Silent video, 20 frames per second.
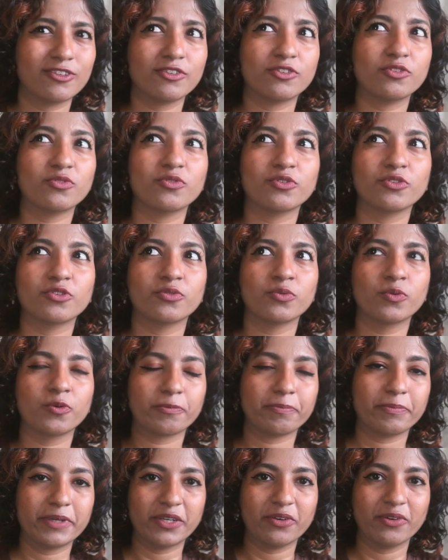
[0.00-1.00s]
Don't
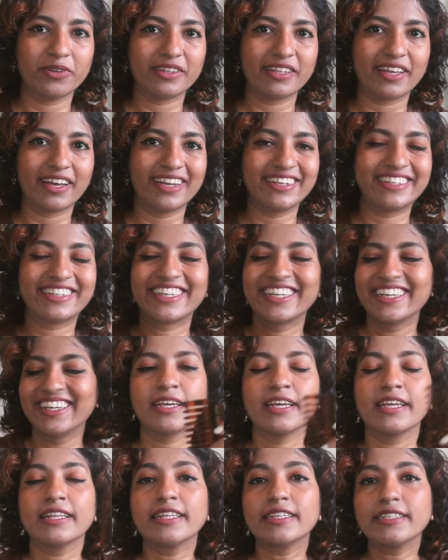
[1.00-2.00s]
quote me on that.
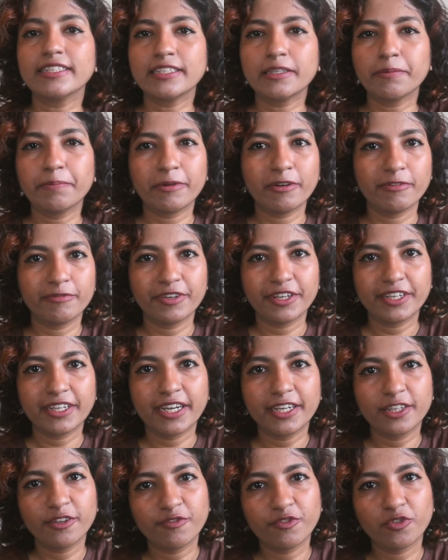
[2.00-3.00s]
This is a perfect
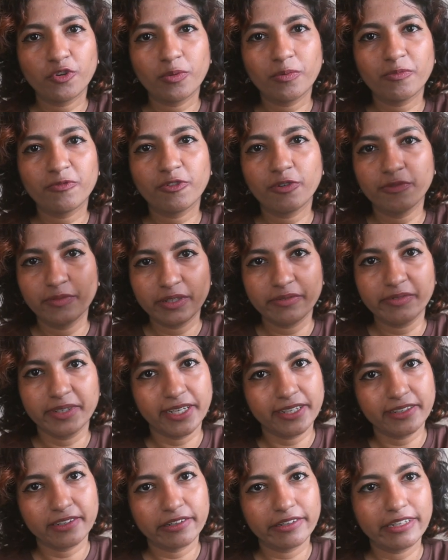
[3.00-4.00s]
kind of comb for wavy
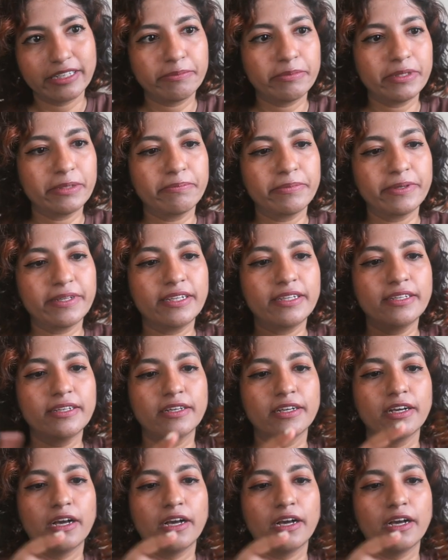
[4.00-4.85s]
and curly people,